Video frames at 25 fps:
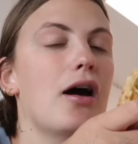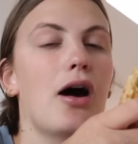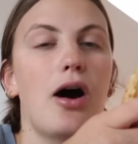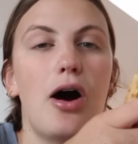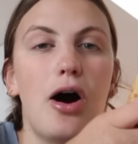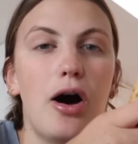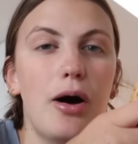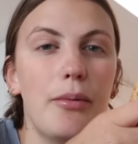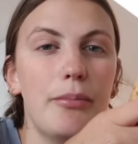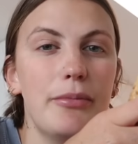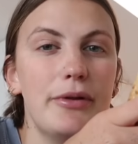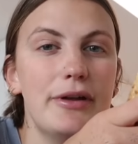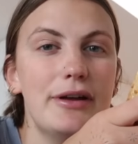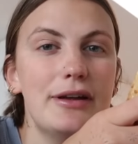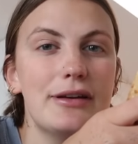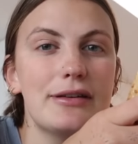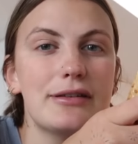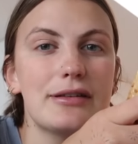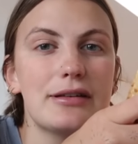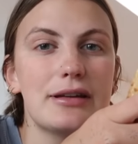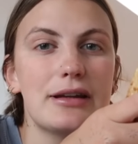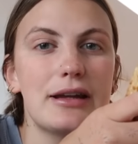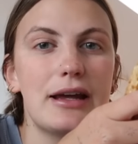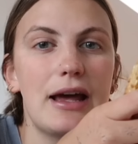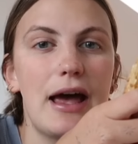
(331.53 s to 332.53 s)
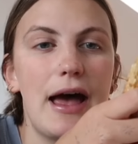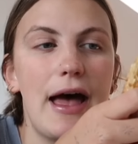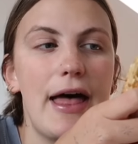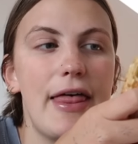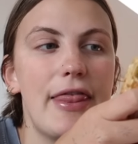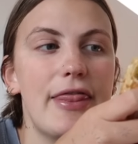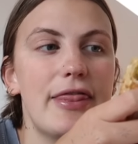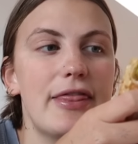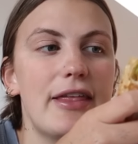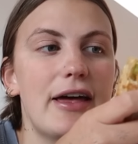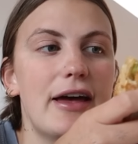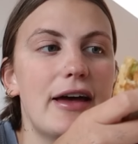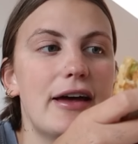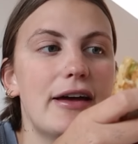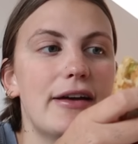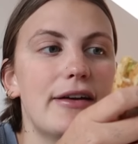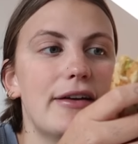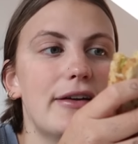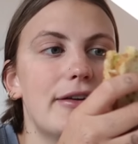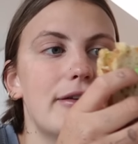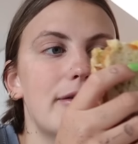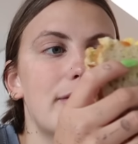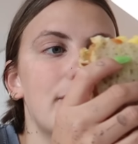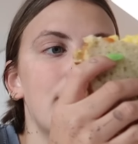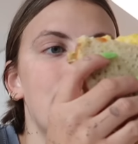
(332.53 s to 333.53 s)
omelet and
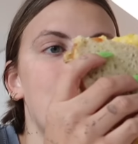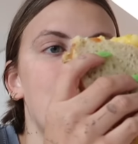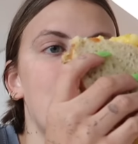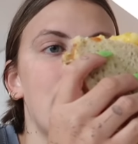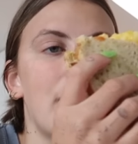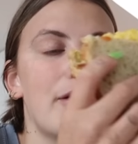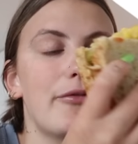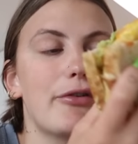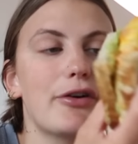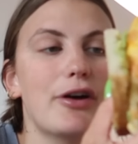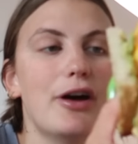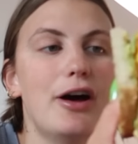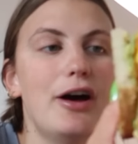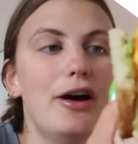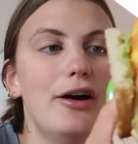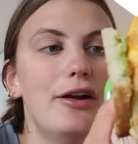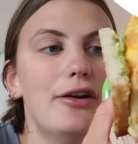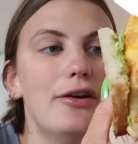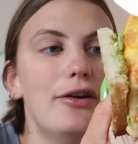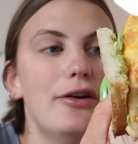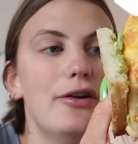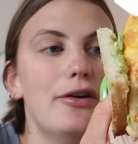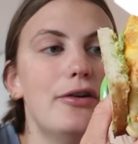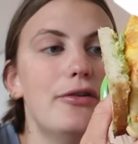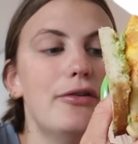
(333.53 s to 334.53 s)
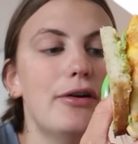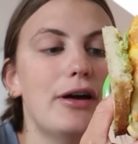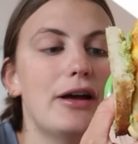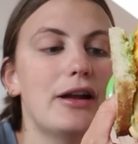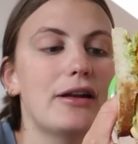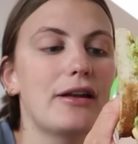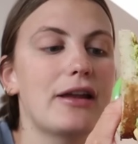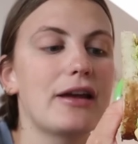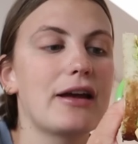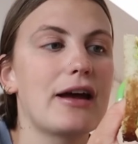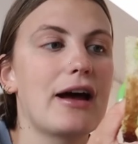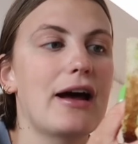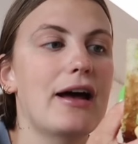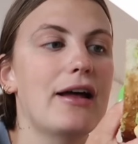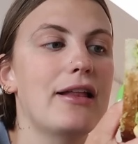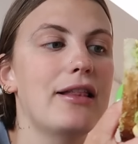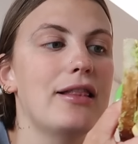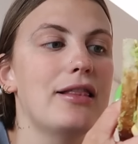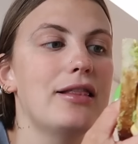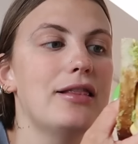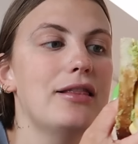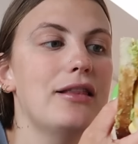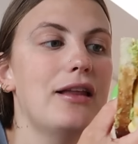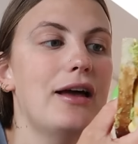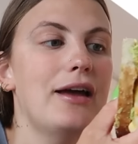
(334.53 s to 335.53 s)
then put avocado and like a
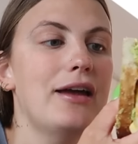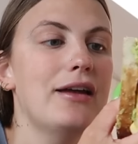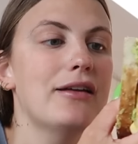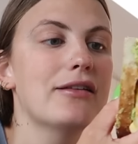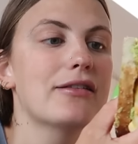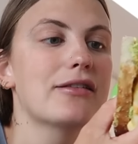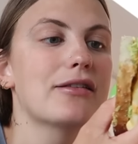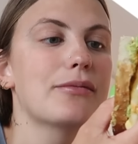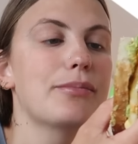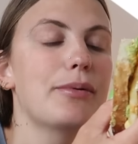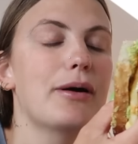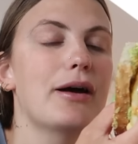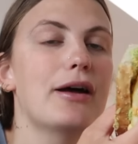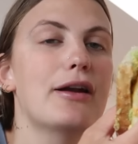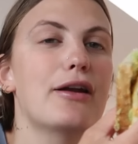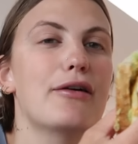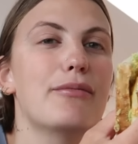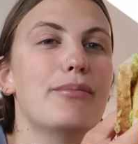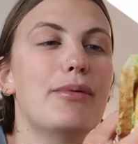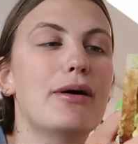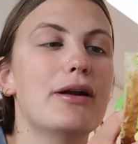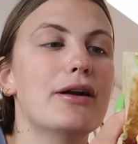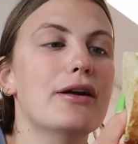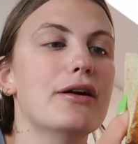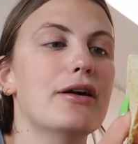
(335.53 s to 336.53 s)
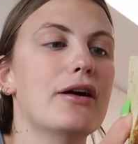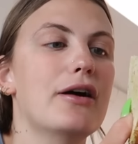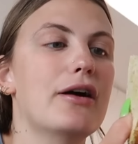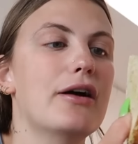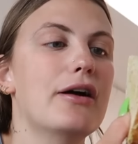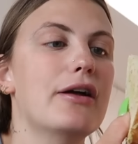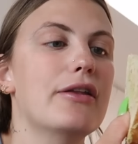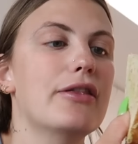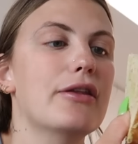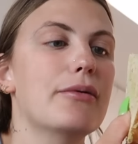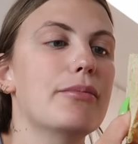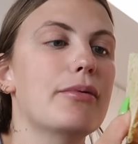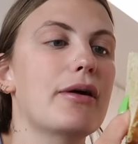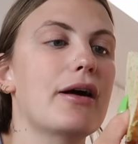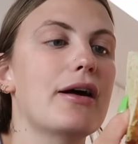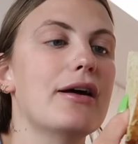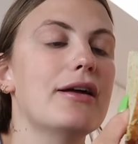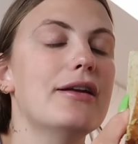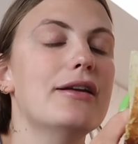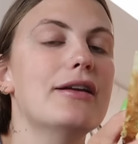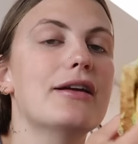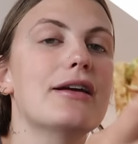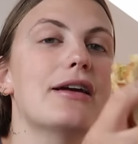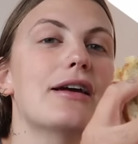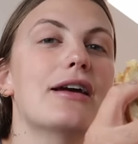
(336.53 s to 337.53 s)
light spread of butter on the
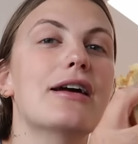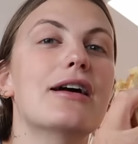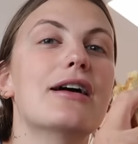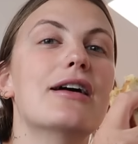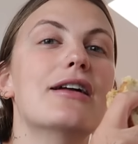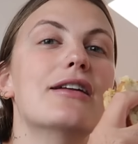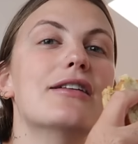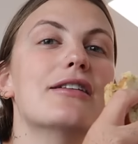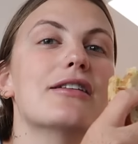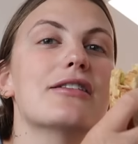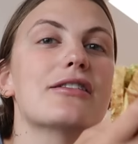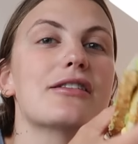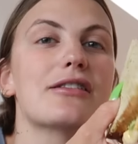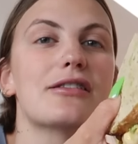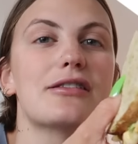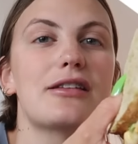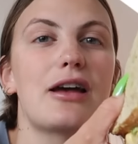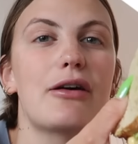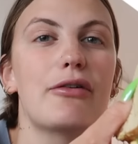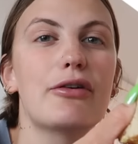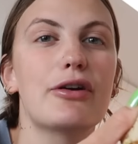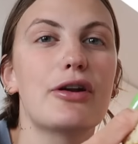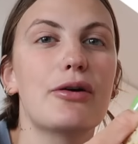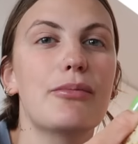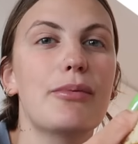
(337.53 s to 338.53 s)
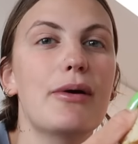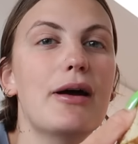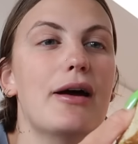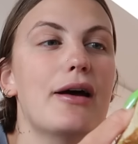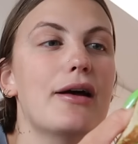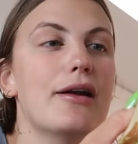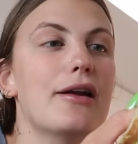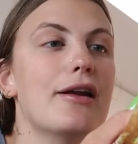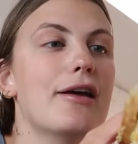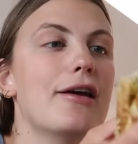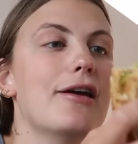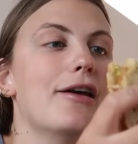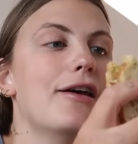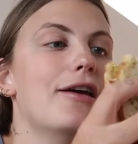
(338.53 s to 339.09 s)
bread and this is sourdough bread.